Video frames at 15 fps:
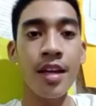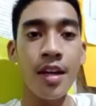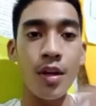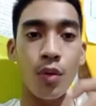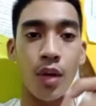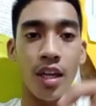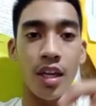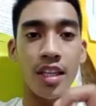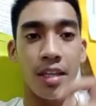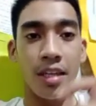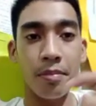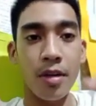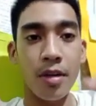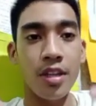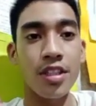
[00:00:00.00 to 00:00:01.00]
While in
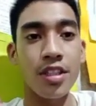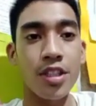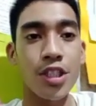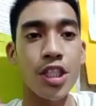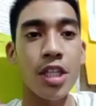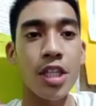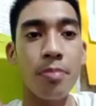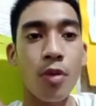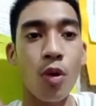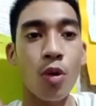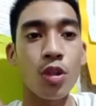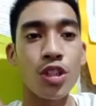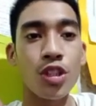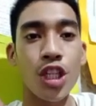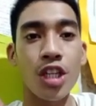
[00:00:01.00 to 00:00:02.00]
partnership,
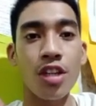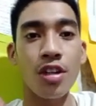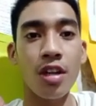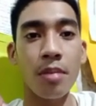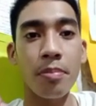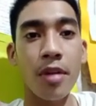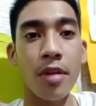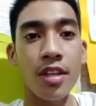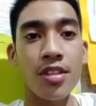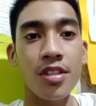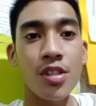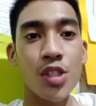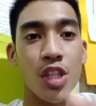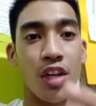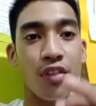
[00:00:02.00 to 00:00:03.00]
all general
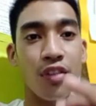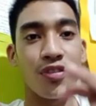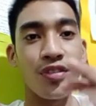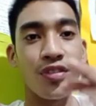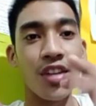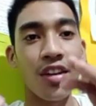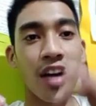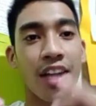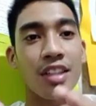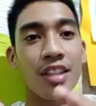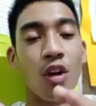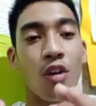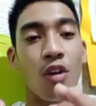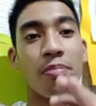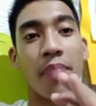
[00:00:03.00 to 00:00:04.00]
partners have the right
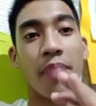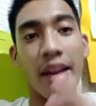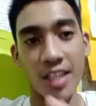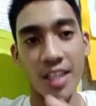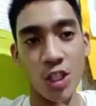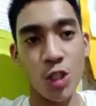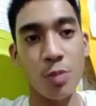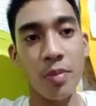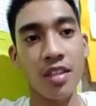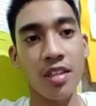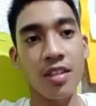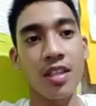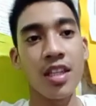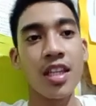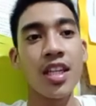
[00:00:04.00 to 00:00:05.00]
of management.
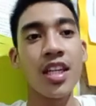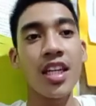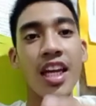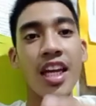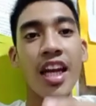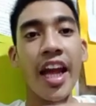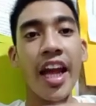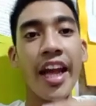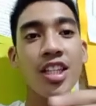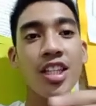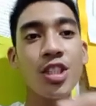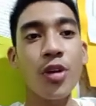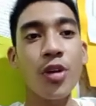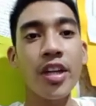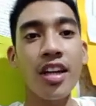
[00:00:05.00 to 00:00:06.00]
In a
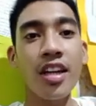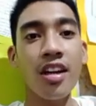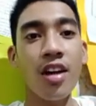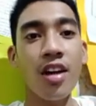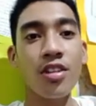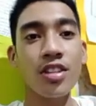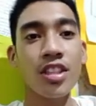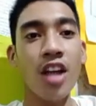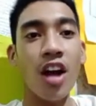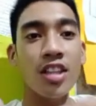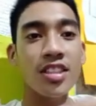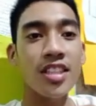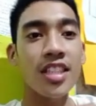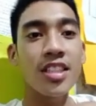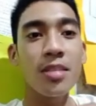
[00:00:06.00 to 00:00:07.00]
joint account, the
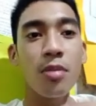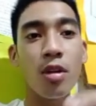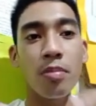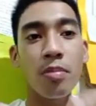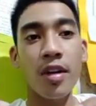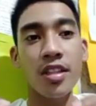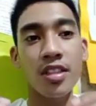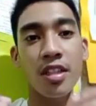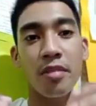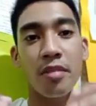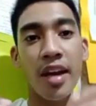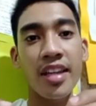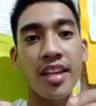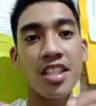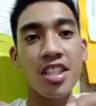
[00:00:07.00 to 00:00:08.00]
ostensible partner
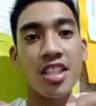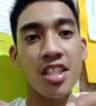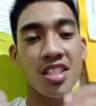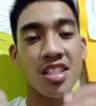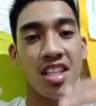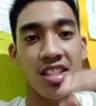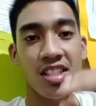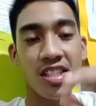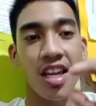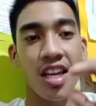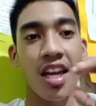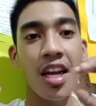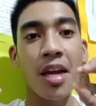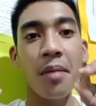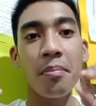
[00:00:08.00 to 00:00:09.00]
manages its
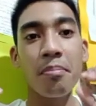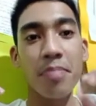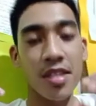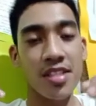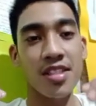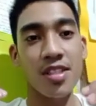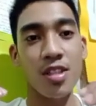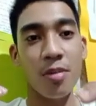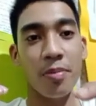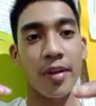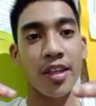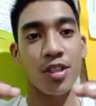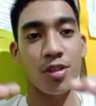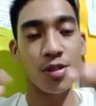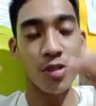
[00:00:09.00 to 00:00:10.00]
business
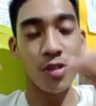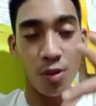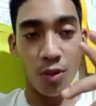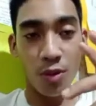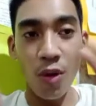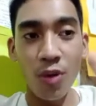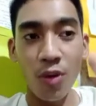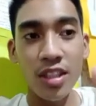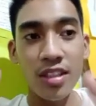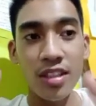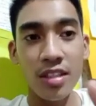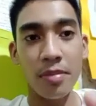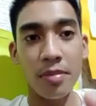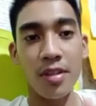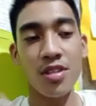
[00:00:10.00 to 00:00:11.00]
operation. So only that
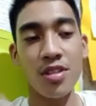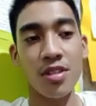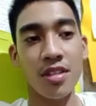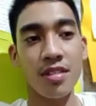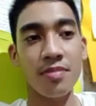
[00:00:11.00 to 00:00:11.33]
person.